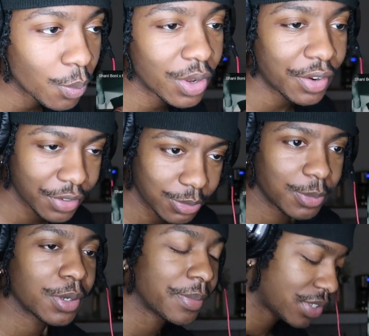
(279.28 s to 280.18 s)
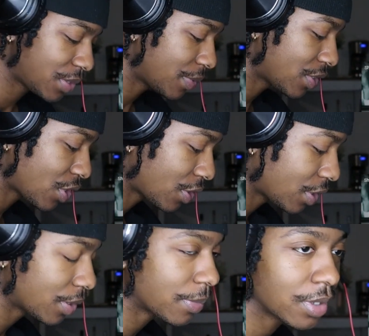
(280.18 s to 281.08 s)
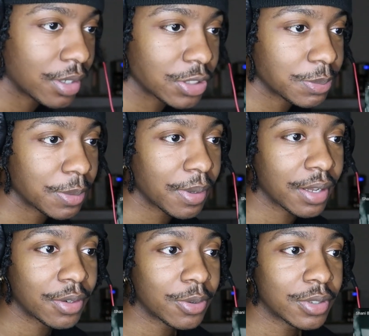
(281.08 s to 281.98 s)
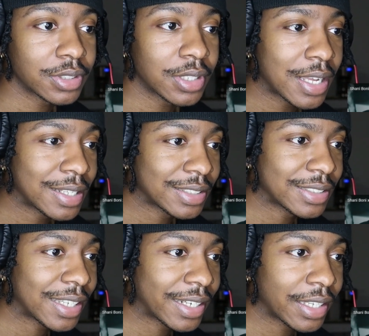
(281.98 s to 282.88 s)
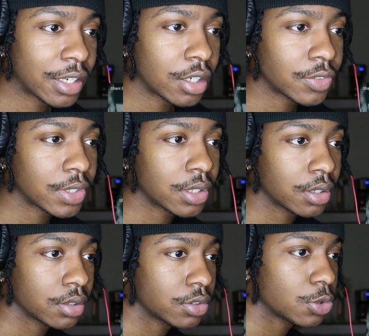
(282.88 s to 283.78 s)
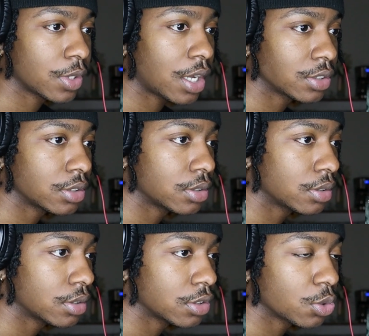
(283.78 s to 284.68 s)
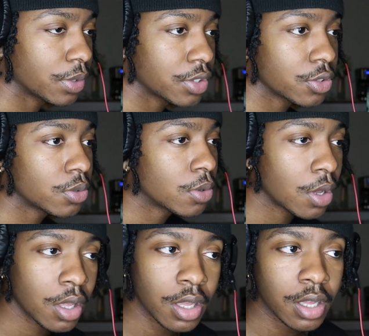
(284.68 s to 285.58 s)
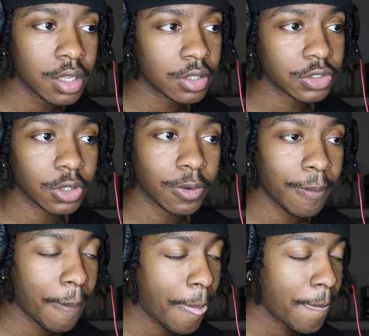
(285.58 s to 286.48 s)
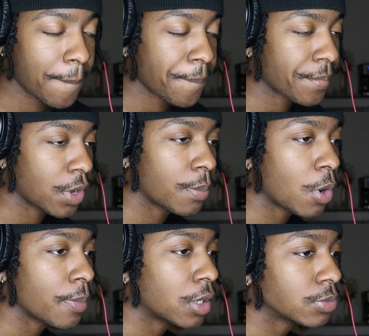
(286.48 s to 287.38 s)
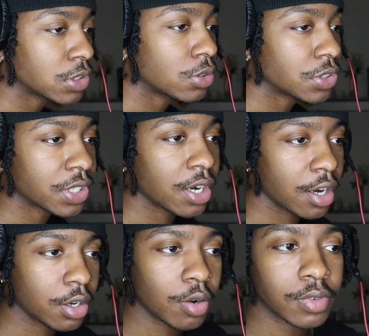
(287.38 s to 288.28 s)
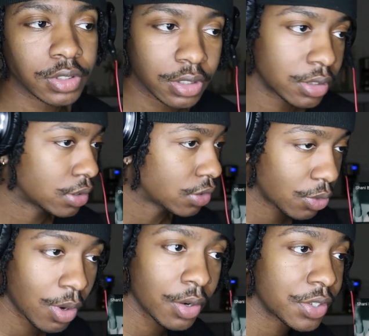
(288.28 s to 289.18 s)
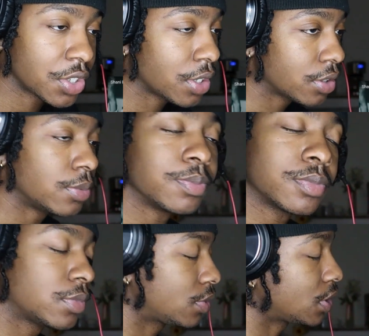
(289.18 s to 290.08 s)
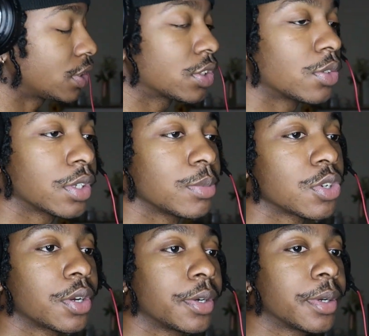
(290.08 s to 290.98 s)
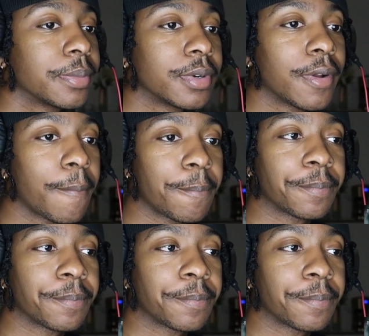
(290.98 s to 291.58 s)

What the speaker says: we all know Murda B, she been turning up, bro. She been making noise since like the end of 2022. So her momentum still just carrying over to throughout this year. She just gonna keep turning up, bro.